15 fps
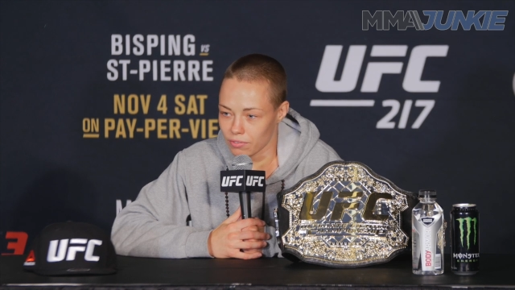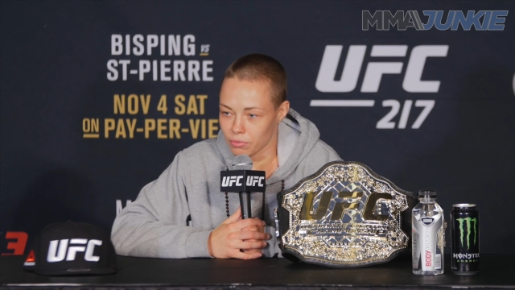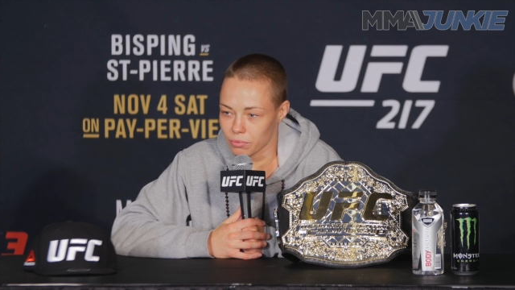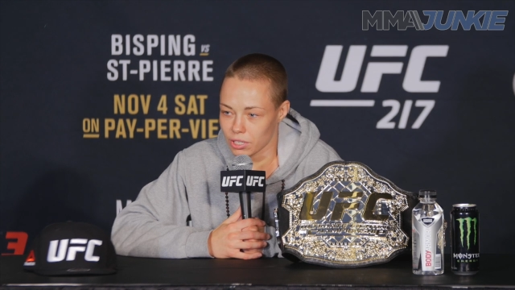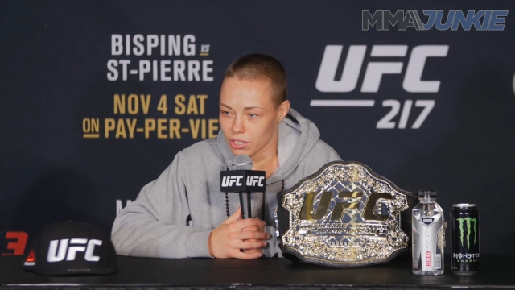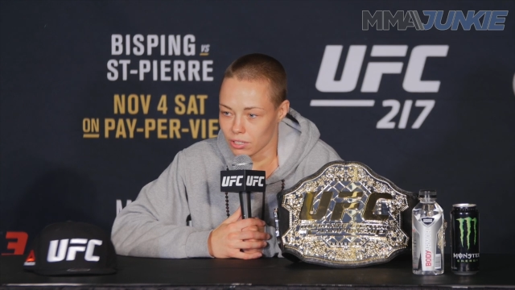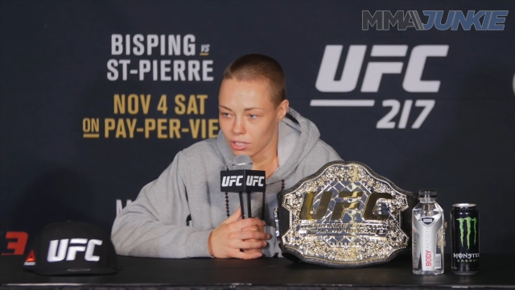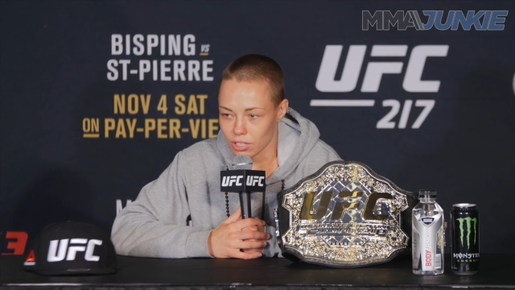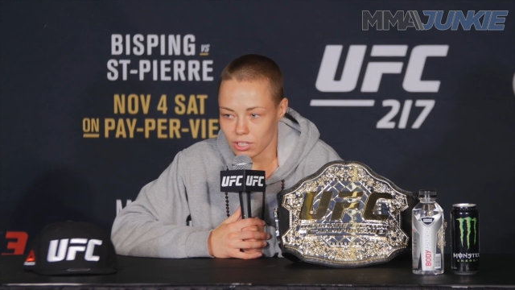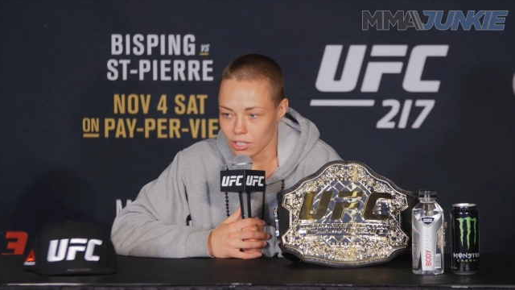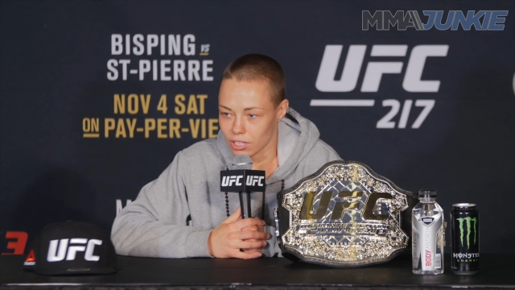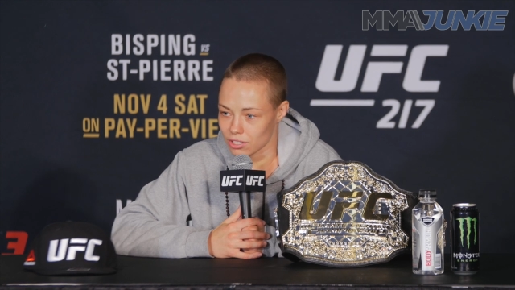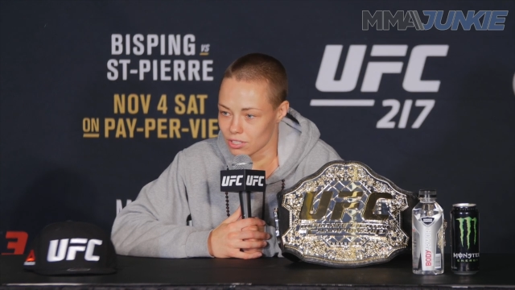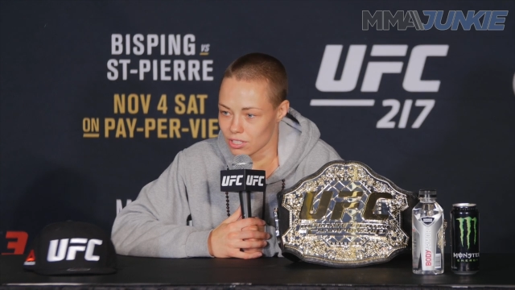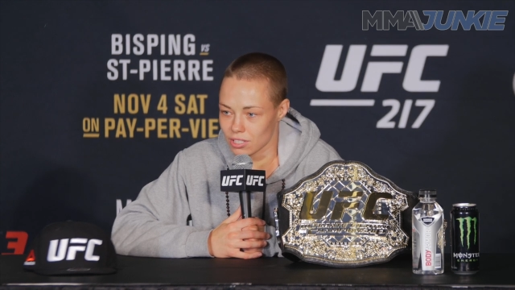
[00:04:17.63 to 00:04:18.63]
Everywhere you
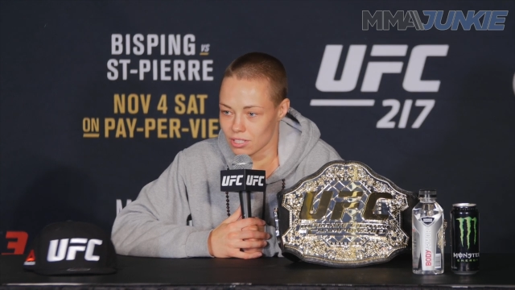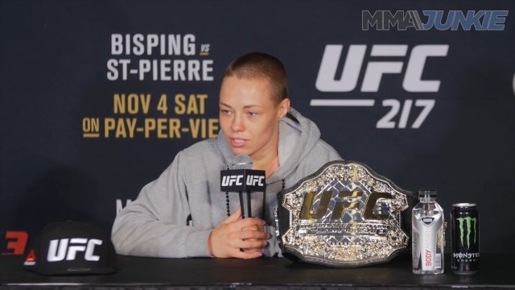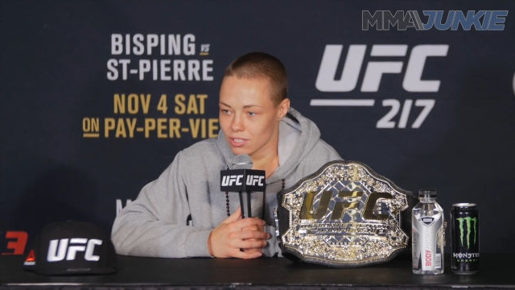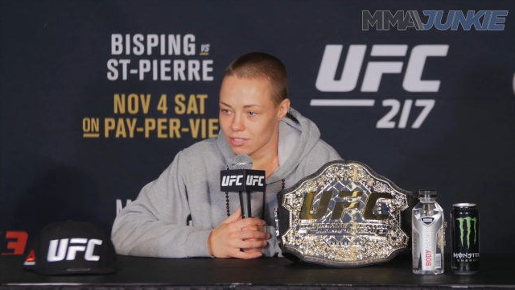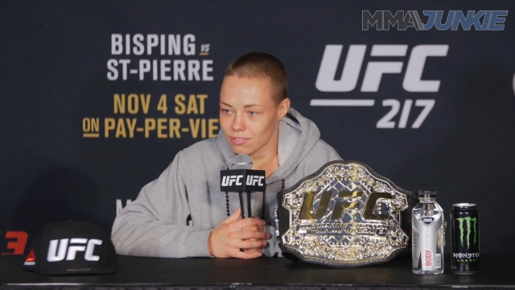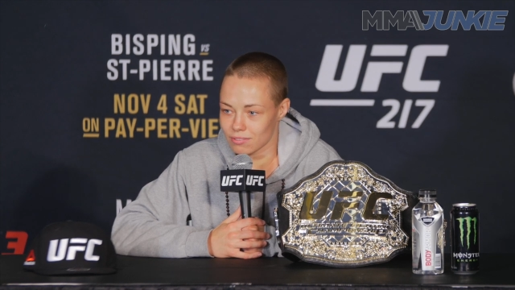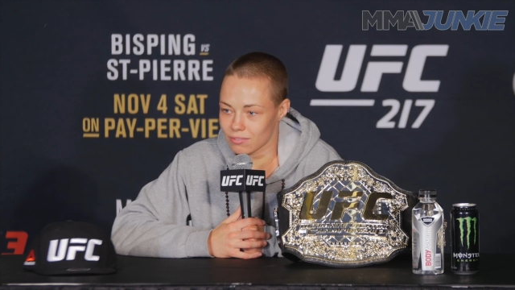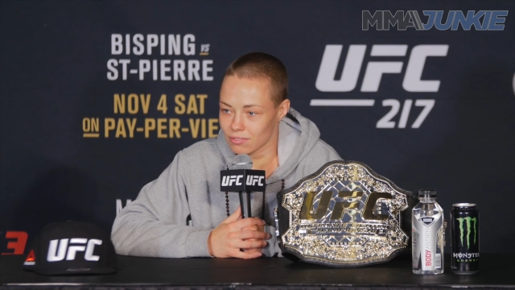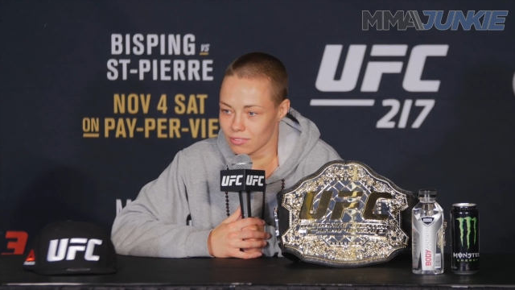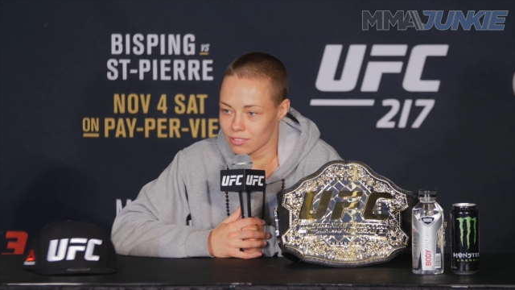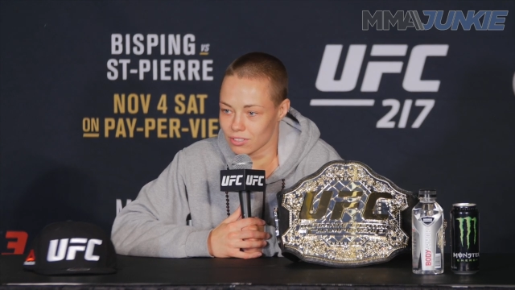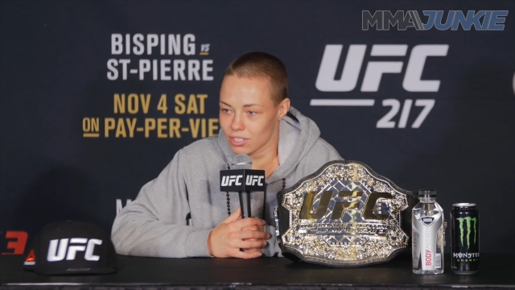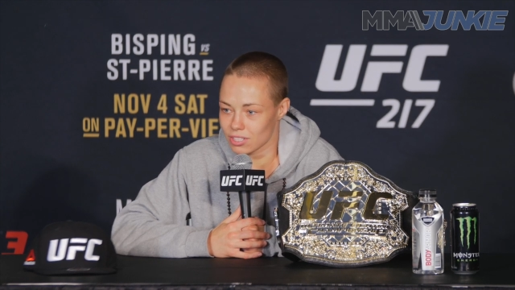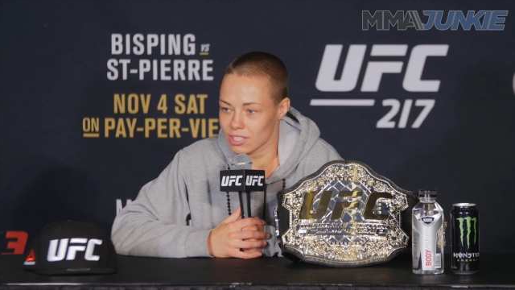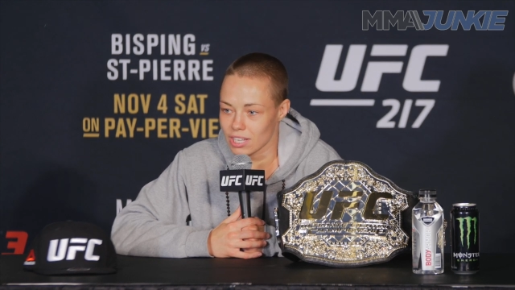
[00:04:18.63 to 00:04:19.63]
look, it's just
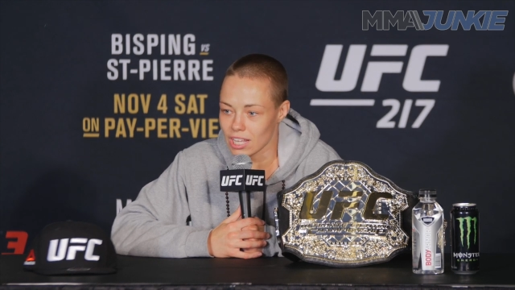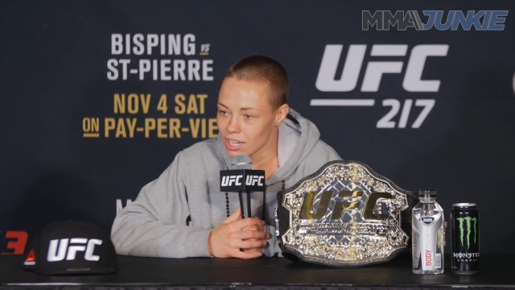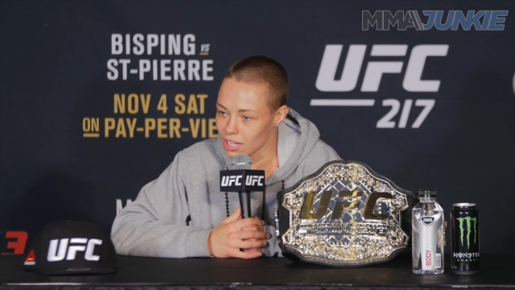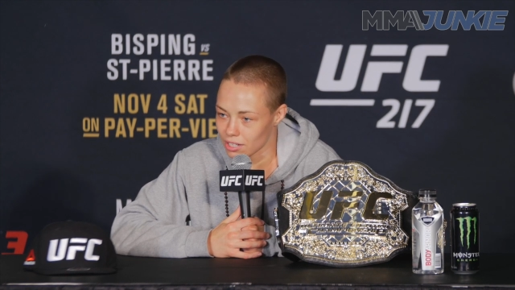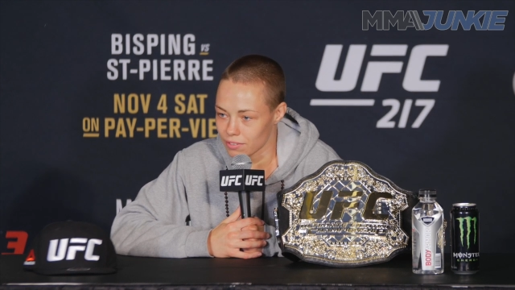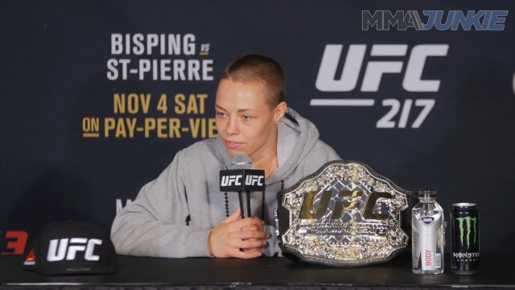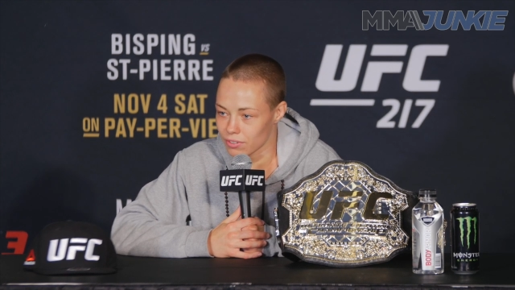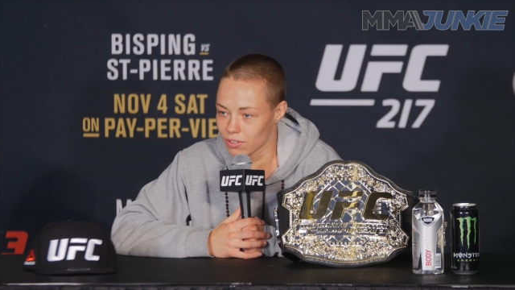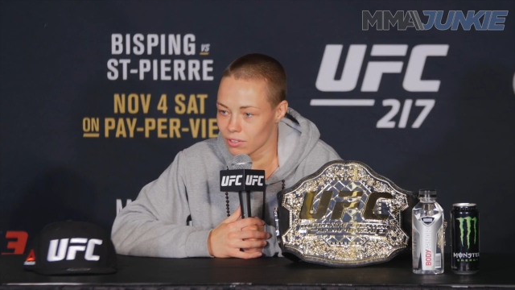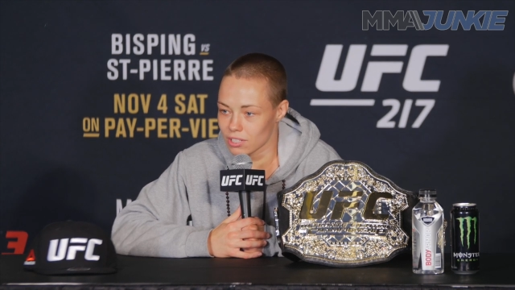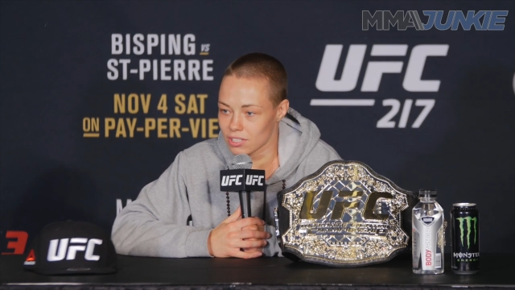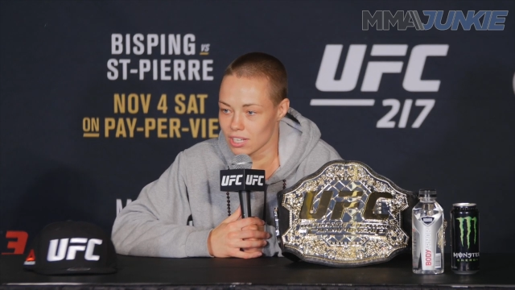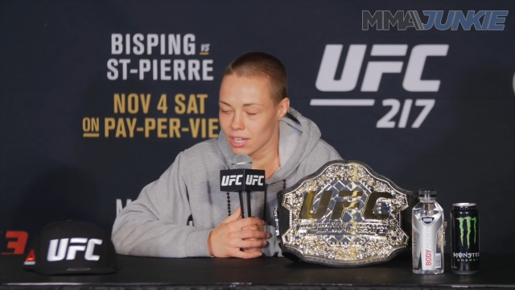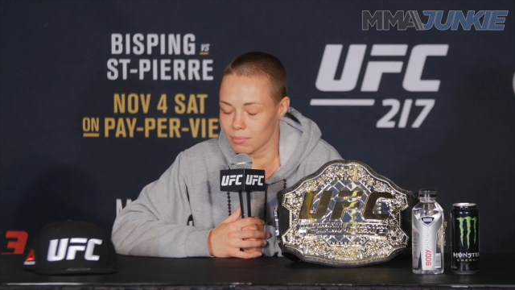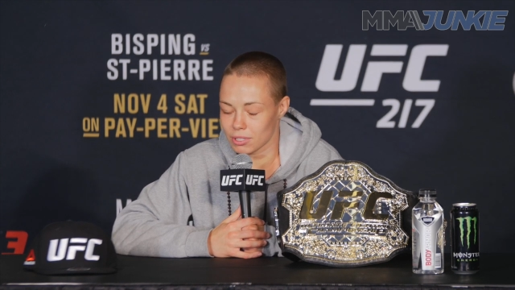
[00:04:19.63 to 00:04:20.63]
just negative all
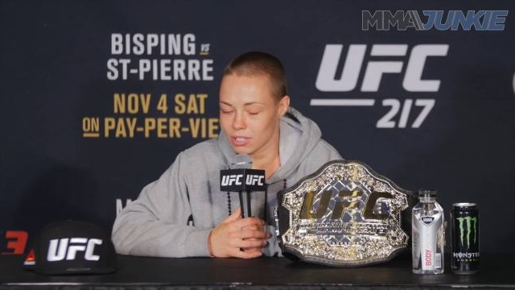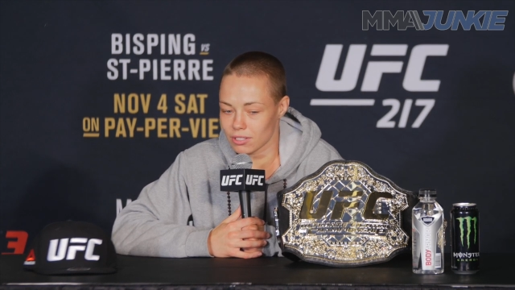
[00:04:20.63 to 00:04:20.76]
the time.